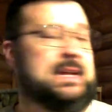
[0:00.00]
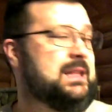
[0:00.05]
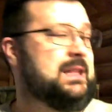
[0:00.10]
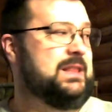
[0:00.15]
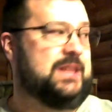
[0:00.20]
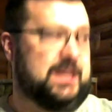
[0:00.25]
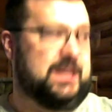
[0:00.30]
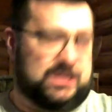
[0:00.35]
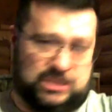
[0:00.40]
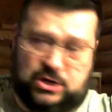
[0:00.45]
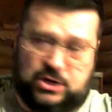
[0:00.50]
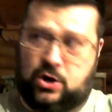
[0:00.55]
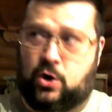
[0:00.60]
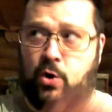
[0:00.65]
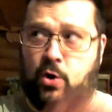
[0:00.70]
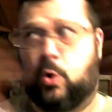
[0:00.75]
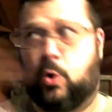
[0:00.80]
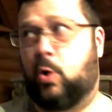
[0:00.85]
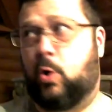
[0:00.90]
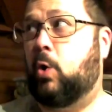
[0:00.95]
This
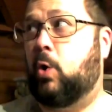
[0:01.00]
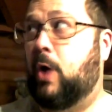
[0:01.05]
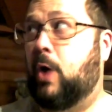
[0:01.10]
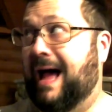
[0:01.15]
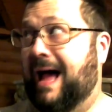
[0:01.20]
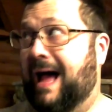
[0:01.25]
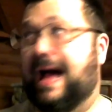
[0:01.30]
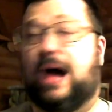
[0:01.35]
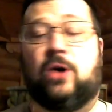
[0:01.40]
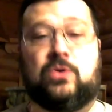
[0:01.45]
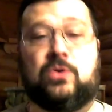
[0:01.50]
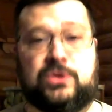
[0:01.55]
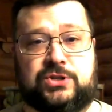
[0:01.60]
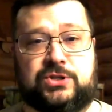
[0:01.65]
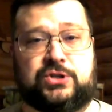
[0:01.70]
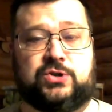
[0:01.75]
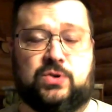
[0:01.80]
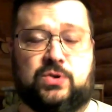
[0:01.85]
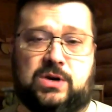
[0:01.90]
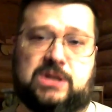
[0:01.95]
whole
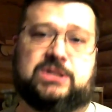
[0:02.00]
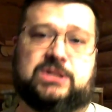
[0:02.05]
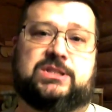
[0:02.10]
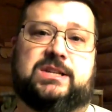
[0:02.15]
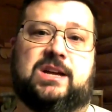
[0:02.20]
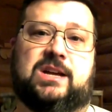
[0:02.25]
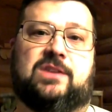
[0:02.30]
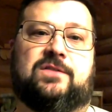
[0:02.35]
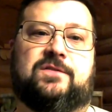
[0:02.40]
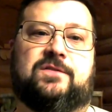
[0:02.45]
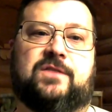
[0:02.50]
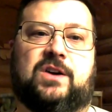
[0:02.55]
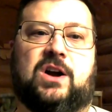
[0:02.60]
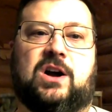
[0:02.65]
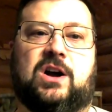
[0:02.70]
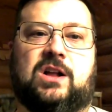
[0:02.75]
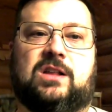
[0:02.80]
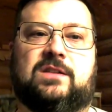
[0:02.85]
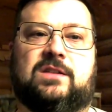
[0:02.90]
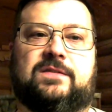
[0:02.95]
house to ourselves for
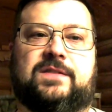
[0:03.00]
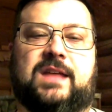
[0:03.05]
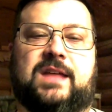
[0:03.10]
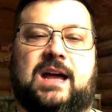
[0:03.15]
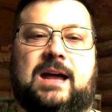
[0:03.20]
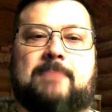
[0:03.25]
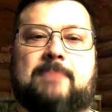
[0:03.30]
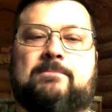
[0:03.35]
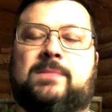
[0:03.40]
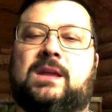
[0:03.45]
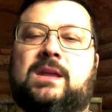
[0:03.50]
all of that.